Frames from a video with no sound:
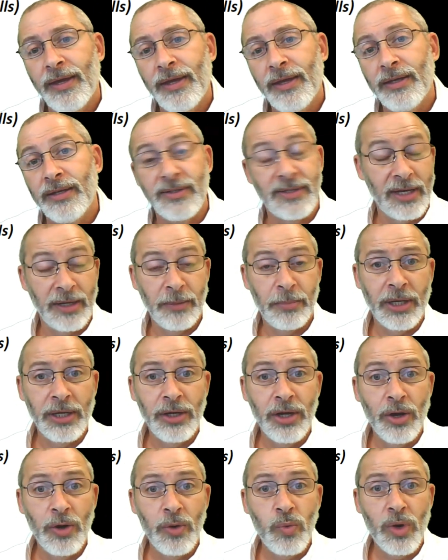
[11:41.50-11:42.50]
Does anybody
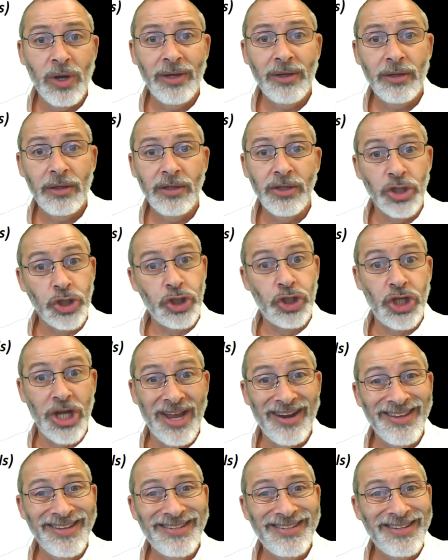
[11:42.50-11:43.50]
know what
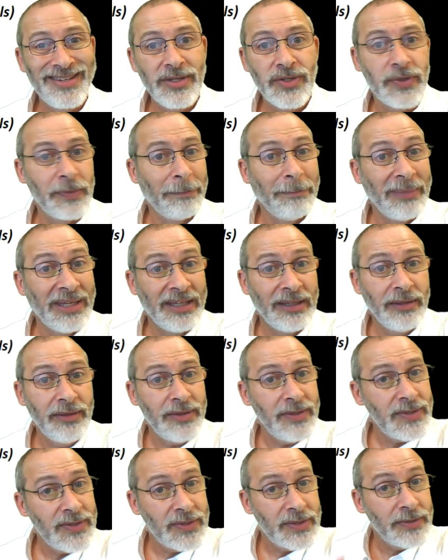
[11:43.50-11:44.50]
Genesis
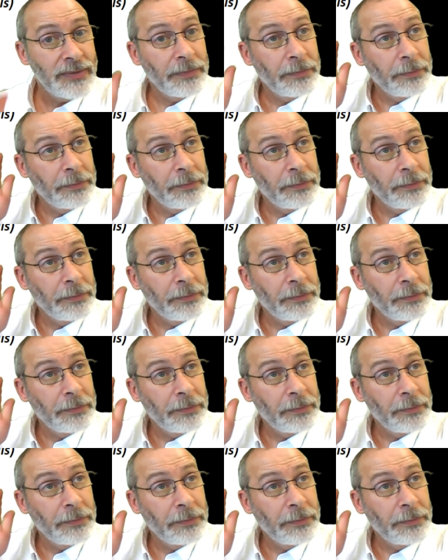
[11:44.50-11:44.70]
means?